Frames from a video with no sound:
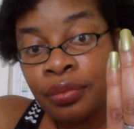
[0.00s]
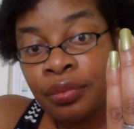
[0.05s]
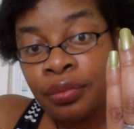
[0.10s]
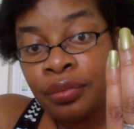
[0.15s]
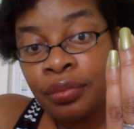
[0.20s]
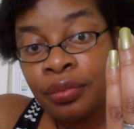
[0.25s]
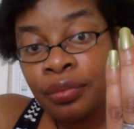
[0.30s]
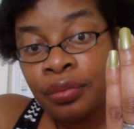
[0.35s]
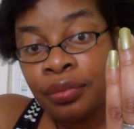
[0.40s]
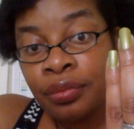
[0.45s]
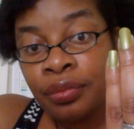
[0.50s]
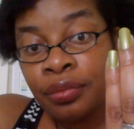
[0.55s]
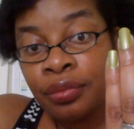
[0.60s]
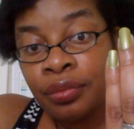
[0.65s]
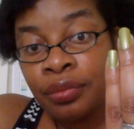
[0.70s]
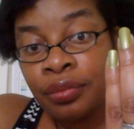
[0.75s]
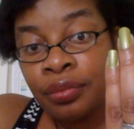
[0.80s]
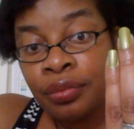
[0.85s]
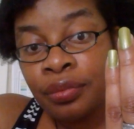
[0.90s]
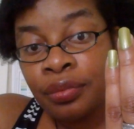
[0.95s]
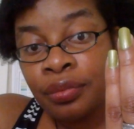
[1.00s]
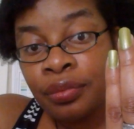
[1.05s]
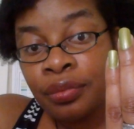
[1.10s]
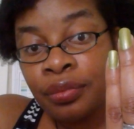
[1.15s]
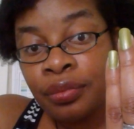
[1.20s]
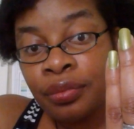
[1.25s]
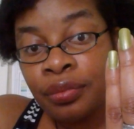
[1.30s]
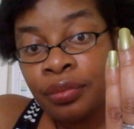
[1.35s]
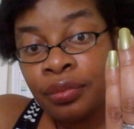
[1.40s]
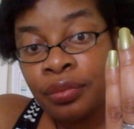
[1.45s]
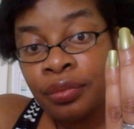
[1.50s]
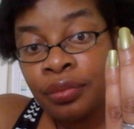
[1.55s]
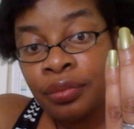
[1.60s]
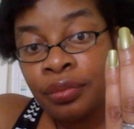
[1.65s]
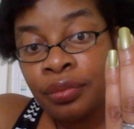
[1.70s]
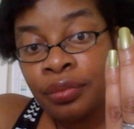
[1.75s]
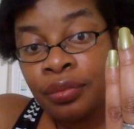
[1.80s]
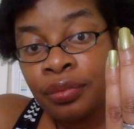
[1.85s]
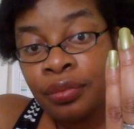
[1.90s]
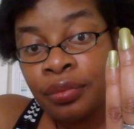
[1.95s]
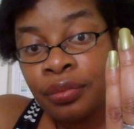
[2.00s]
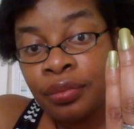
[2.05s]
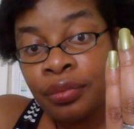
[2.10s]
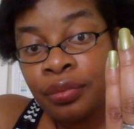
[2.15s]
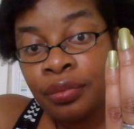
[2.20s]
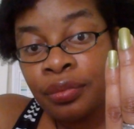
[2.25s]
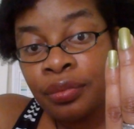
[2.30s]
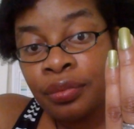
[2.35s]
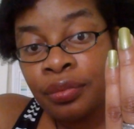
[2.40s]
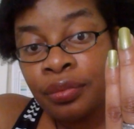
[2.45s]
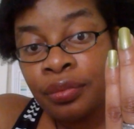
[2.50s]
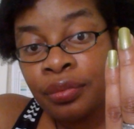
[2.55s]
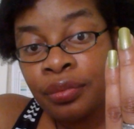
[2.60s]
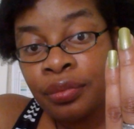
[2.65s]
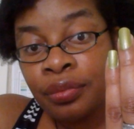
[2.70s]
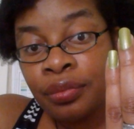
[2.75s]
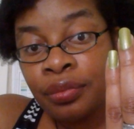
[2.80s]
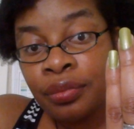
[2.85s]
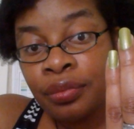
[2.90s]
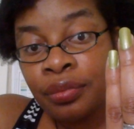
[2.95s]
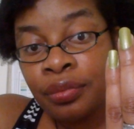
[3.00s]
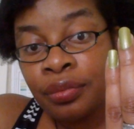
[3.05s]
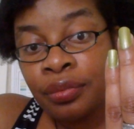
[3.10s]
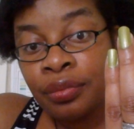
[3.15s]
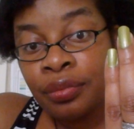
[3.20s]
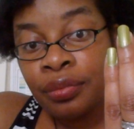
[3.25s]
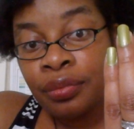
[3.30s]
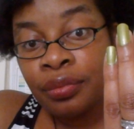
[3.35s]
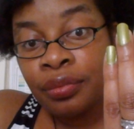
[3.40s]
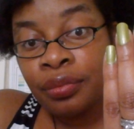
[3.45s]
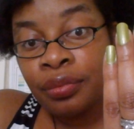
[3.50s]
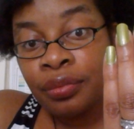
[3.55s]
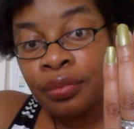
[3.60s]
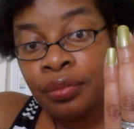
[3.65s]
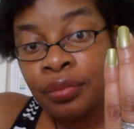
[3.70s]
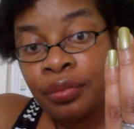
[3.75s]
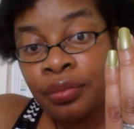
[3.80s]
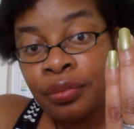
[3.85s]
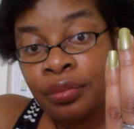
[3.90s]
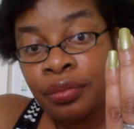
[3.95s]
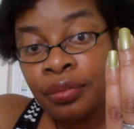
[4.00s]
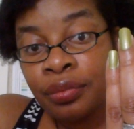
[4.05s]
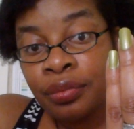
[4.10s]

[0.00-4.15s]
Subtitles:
No one is speaking in this clip.